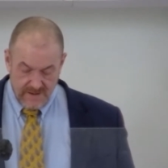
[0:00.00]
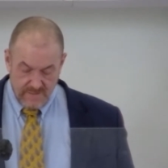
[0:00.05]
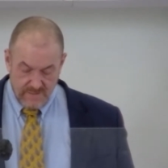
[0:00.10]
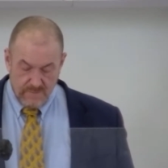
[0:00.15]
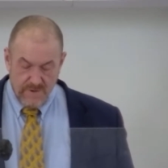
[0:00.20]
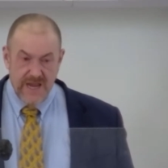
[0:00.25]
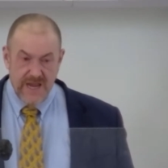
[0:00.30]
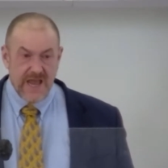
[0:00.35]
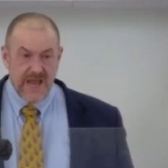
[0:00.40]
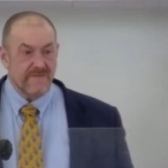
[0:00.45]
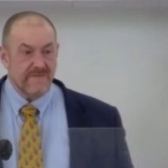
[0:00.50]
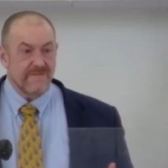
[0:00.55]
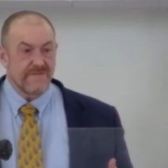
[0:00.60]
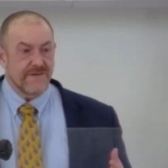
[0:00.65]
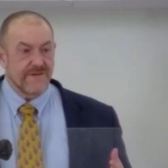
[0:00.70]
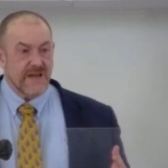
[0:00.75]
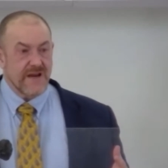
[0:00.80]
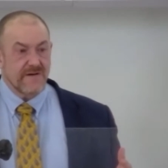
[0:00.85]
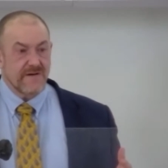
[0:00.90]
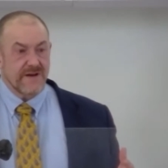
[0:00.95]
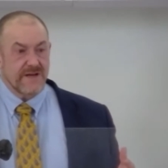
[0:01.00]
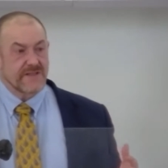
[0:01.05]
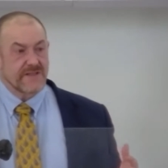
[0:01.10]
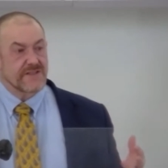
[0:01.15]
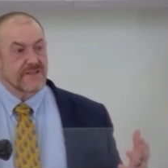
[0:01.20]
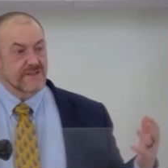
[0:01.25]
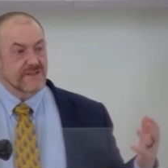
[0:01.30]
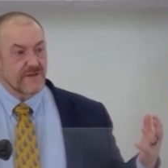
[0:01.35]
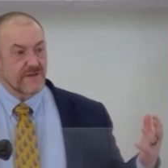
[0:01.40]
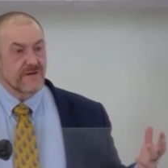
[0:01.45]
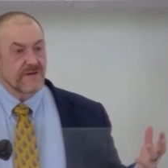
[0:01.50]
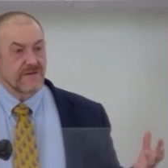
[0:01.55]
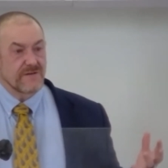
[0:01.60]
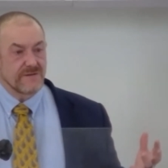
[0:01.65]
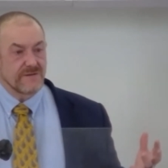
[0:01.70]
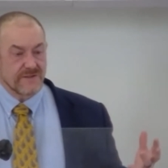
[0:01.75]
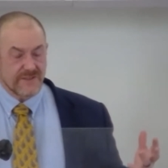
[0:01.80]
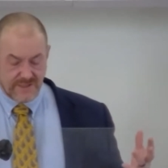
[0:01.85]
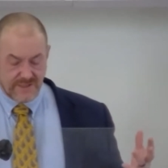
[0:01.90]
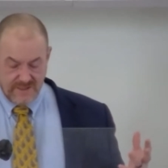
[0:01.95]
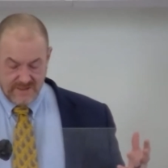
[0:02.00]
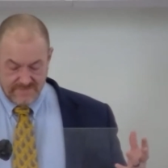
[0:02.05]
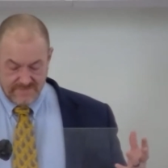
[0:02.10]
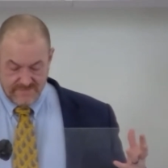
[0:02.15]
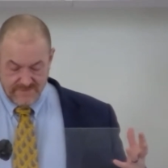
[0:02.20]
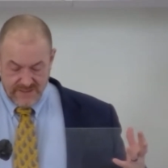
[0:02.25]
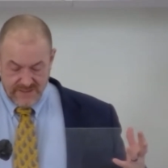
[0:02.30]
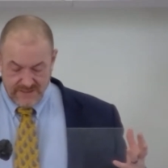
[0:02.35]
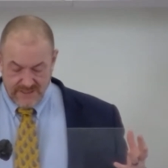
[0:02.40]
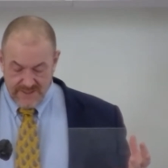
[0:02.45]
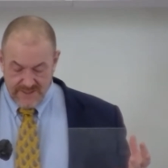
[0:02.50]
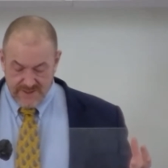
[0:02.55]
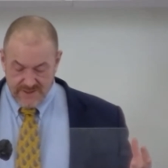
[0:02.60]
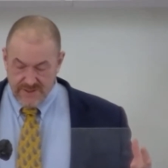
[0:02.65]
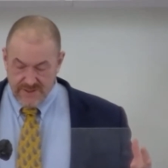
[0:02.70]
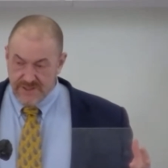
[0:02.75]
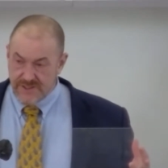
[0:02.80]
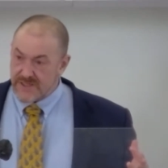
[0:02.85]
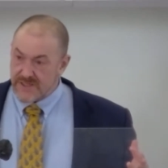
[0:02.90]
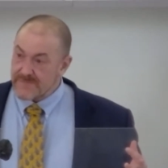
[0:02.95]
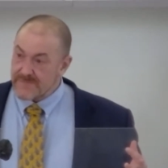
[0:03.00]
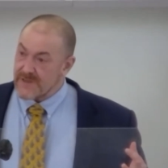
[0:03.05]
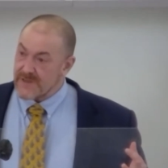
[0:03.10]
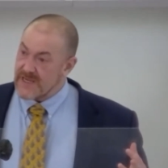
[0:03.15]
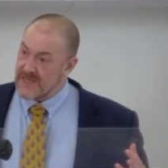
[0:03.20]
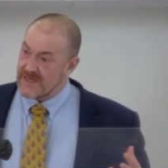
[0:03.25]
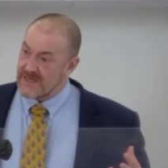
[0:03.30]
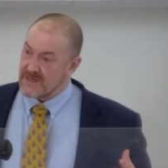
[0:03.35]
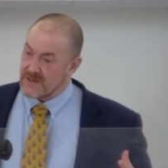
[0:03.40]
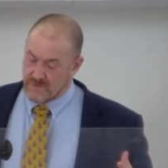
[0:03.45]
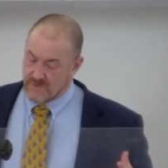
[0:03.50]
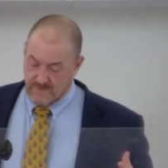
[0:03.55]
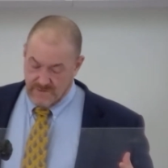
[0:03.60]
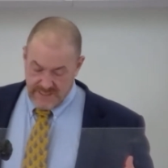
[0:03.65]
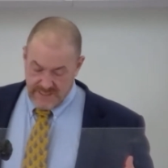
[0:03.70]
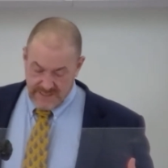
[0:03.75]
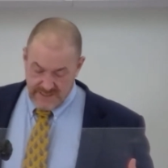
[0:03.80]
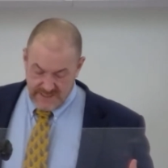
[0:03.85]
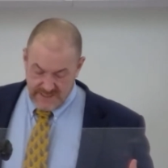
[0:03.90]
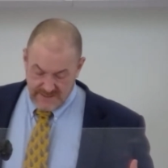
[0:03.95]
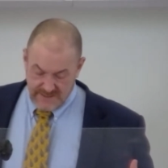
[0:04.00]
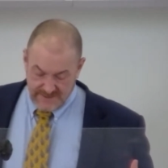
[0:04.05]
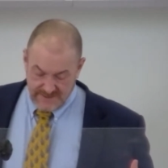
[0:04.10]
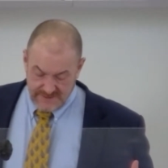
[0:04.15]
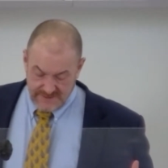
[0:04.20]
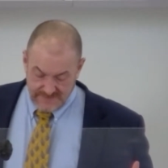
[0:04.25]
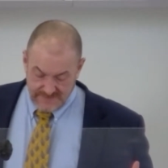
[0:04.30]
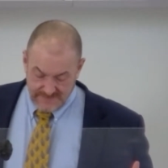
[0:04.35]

We have various circles of relationship and acquaintance,